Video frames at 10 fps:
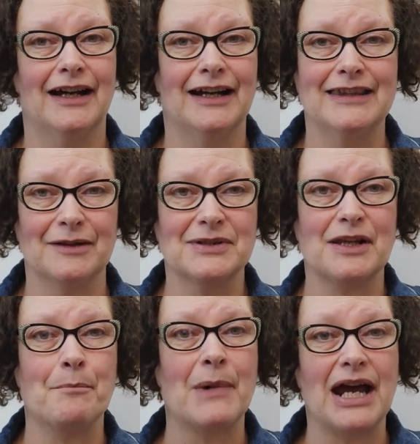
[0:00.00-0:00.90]
And there
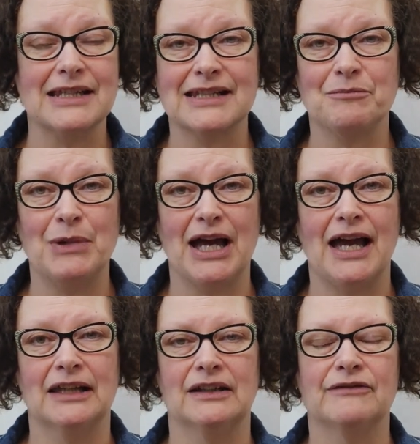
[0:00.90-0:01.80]
was a massive
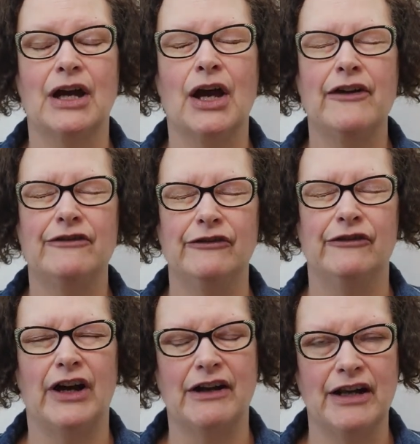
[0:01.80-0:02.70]
pile of
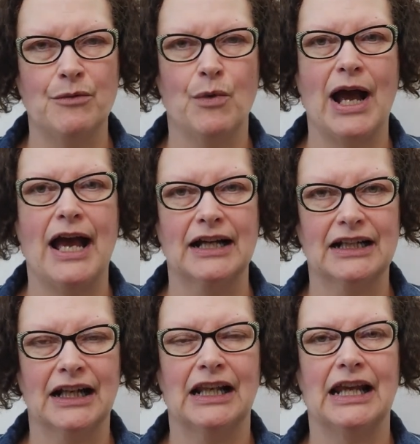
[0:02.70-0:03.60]
very wet
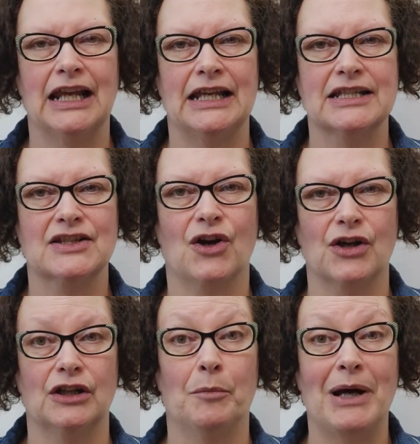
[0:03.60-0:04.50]
clay
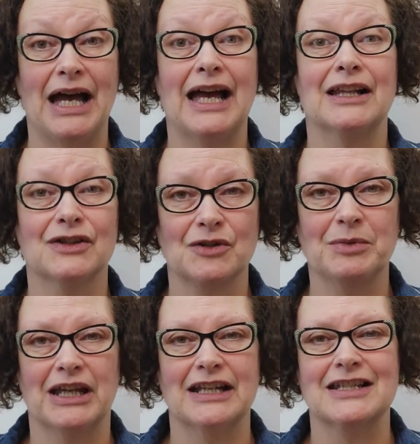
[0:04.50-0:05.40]
soil piled
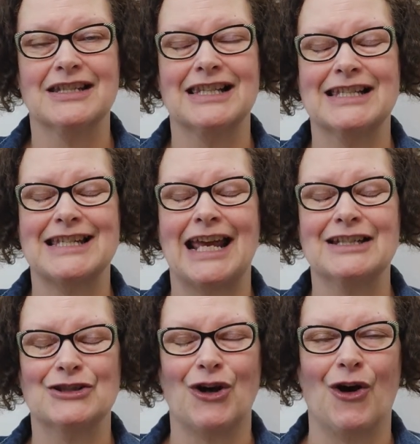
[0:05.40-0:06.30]
up against the
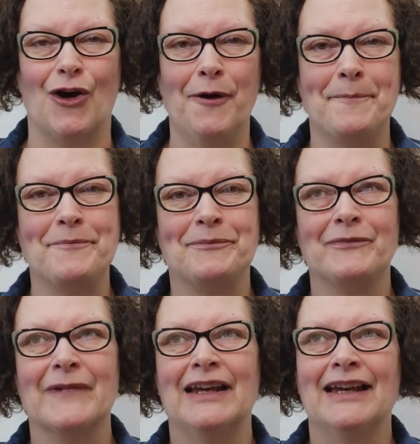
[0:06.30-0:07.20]
shed door.
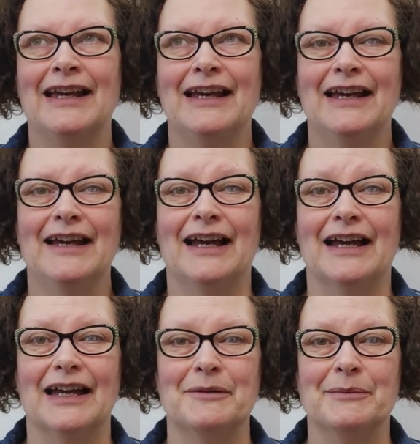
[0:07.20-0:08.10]

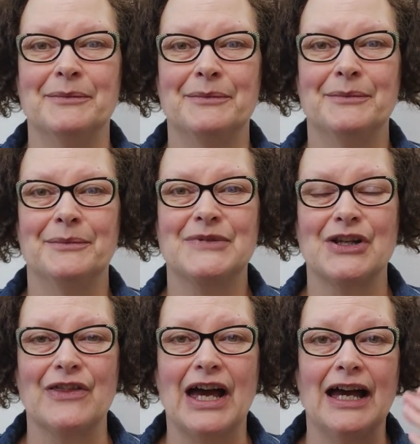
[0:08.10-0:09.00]

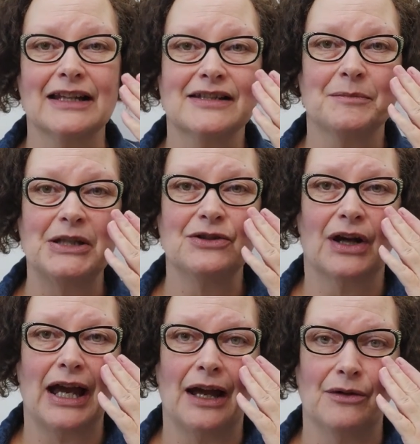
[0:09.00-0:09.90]
So that had to be
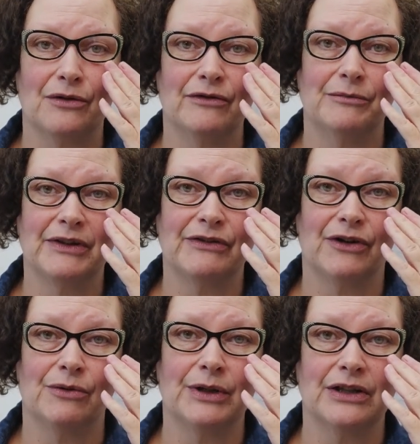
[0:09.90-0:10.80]
dug out
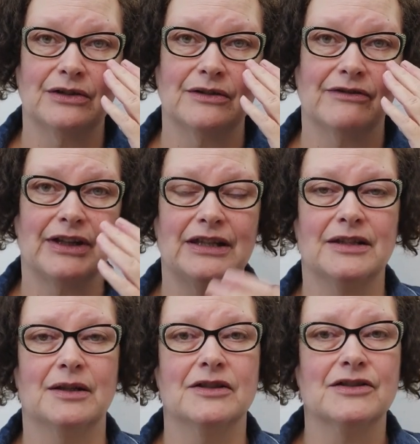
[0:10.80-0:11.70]
before we could
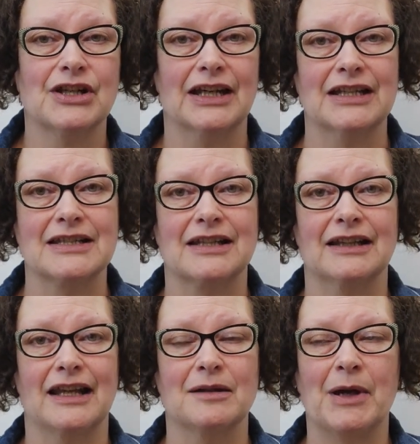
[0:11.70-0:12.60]
feed the chickens
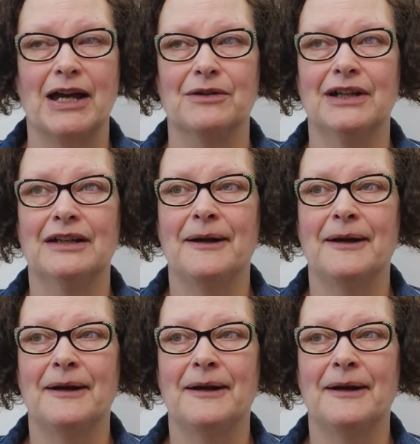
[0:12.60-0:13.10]
and let them out.